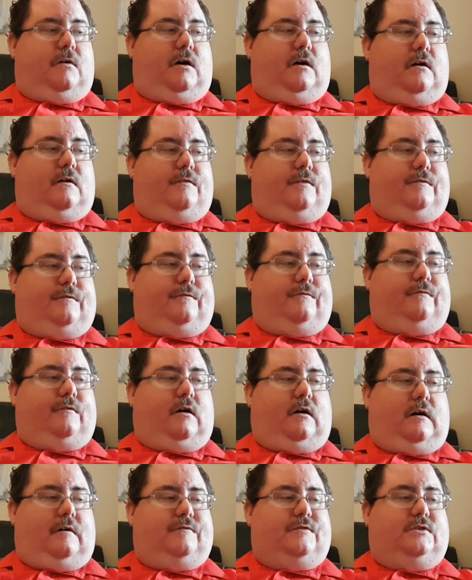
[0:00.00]

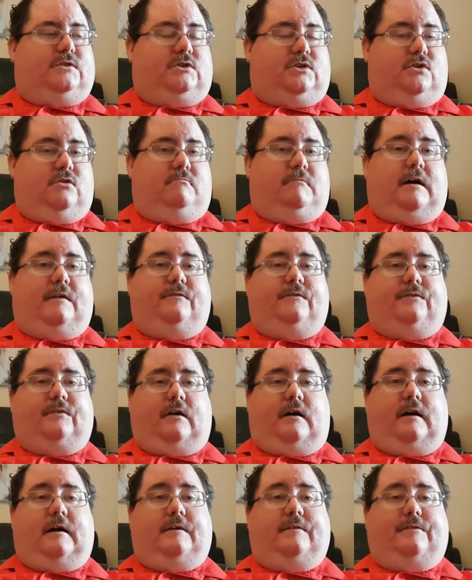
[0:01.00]
2 months,
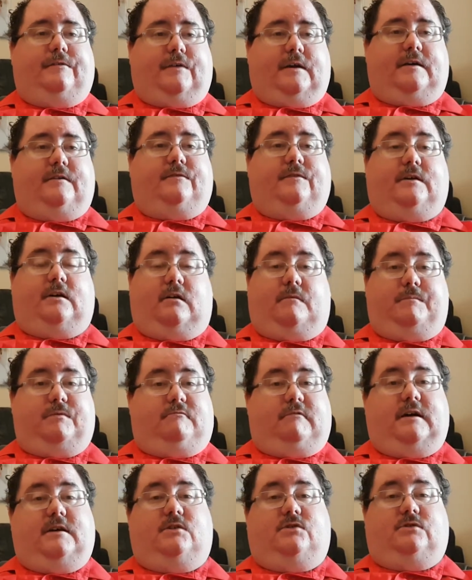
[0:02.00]
I think the
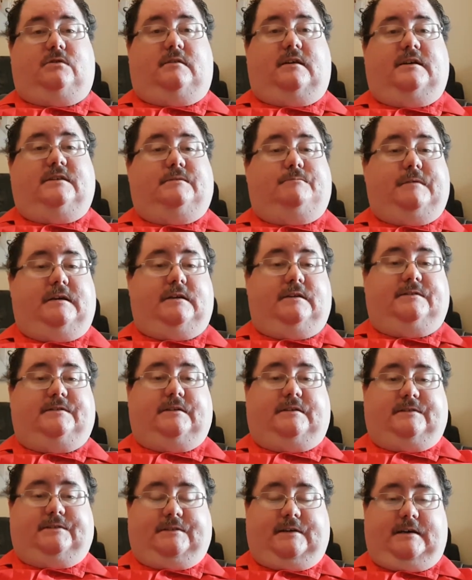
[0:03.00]
operation has been a
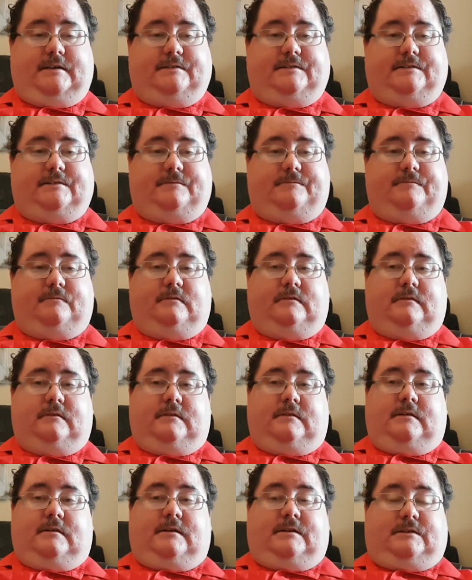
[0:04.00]
success,
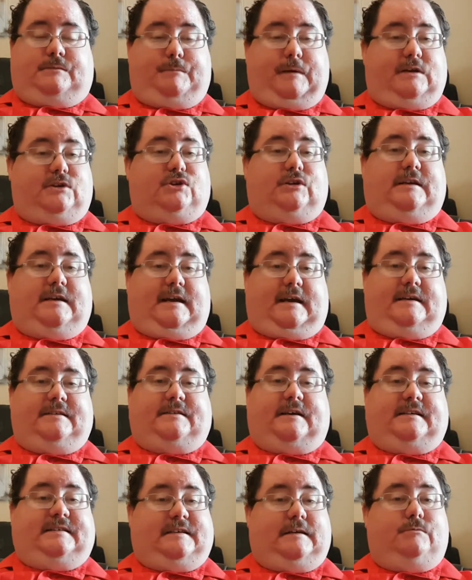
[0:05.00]
especially as
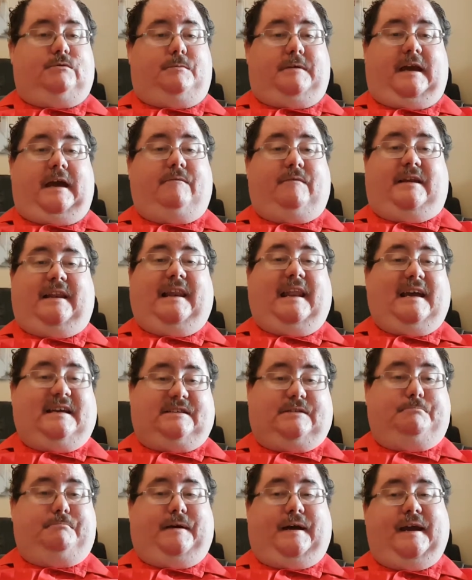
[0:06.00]
I seem to be having
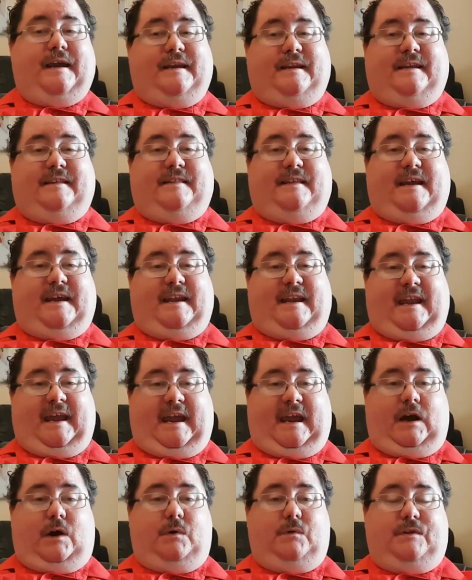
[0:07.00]
less pain in there
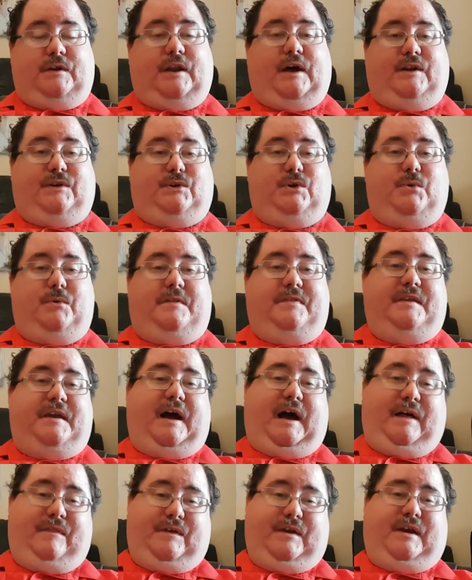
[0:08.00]
now than I do in
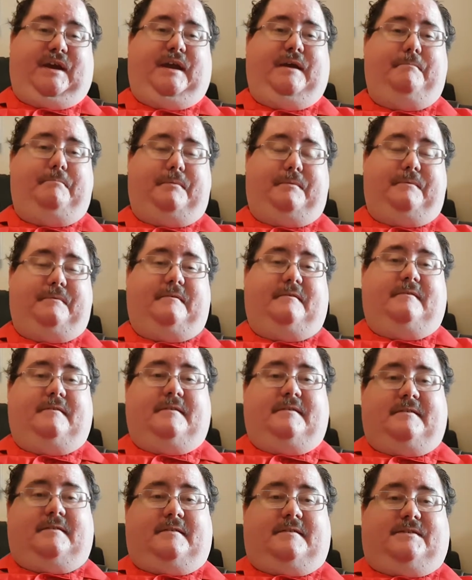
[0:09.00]
the other hip.
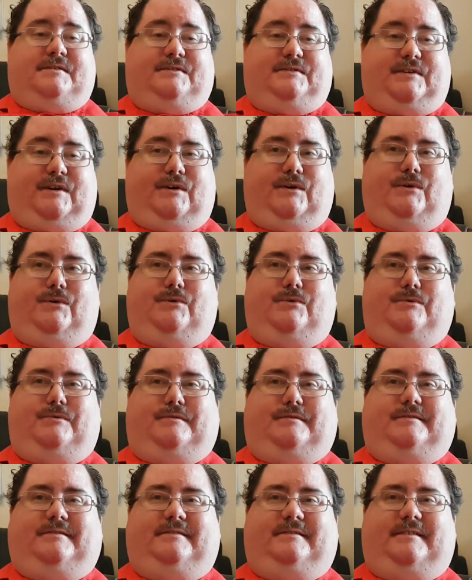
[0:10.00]
So,
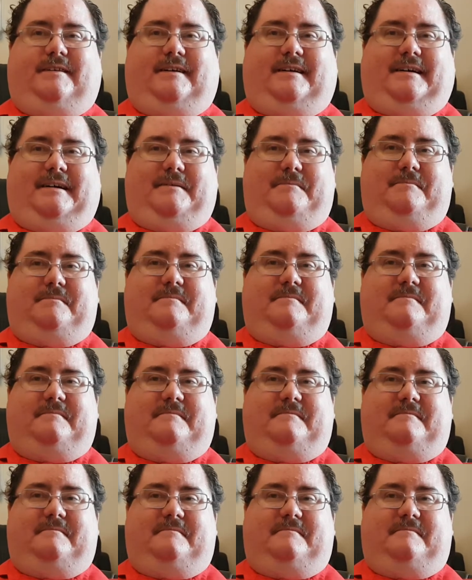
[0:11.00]
and